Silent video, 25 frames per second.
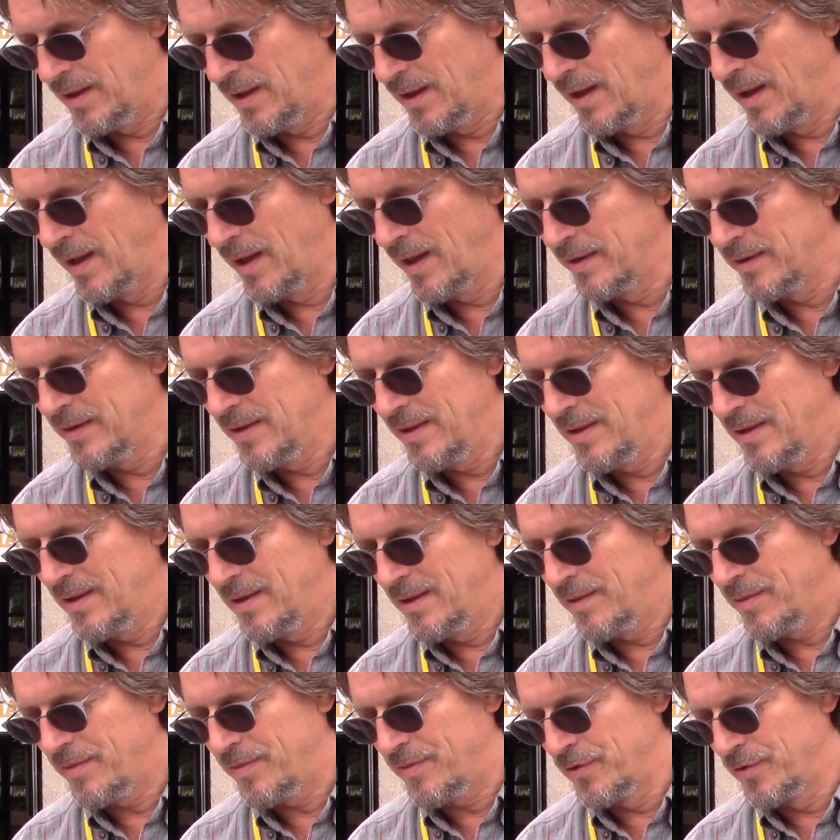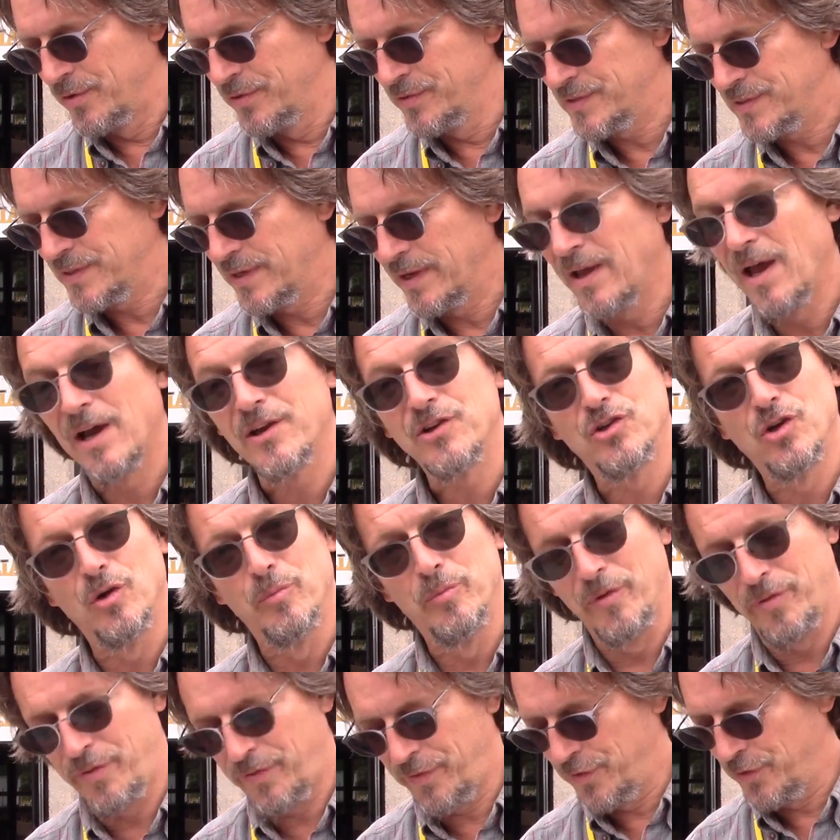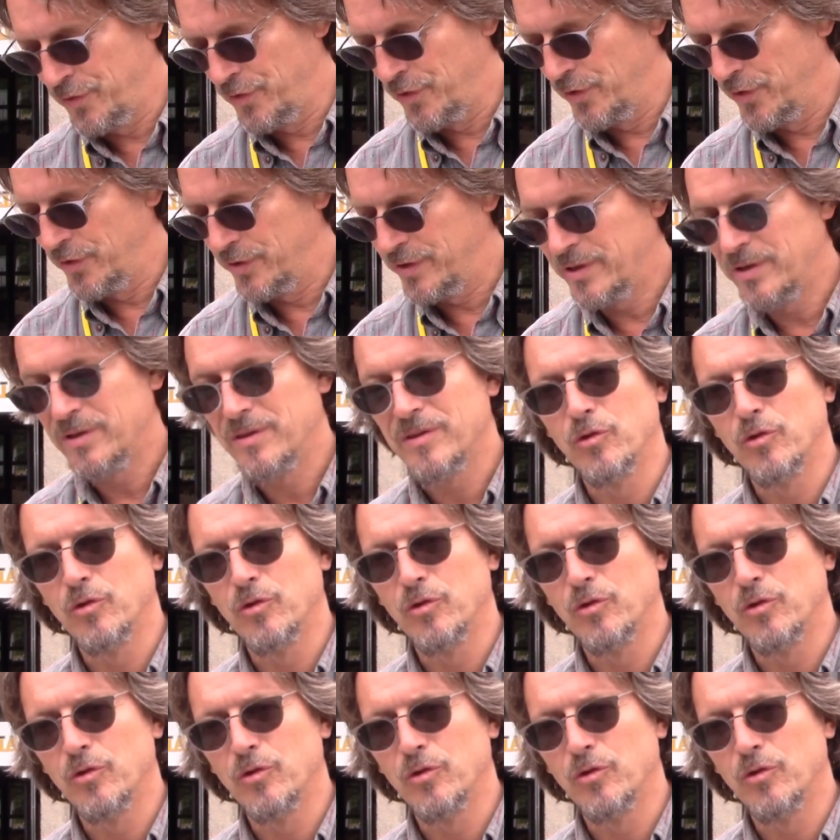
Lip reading: on Thursday, October 3rd.